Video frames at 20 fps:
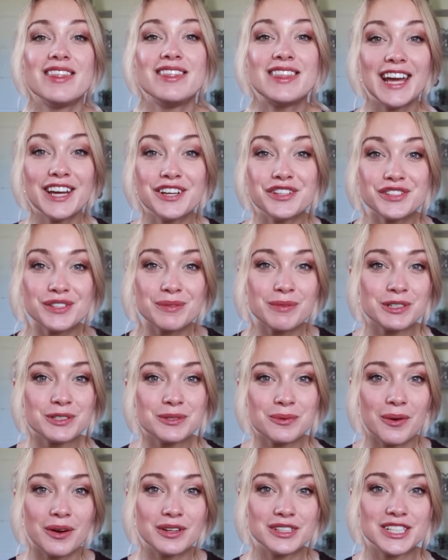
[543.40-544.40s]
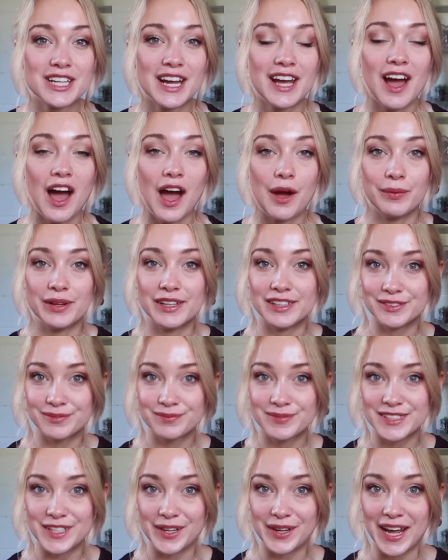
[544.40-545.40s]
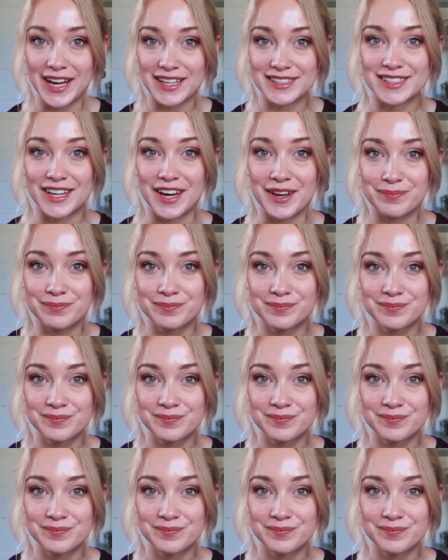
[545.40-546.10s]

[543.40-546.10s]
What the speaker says: Thank you so much for watching. I will see you next time.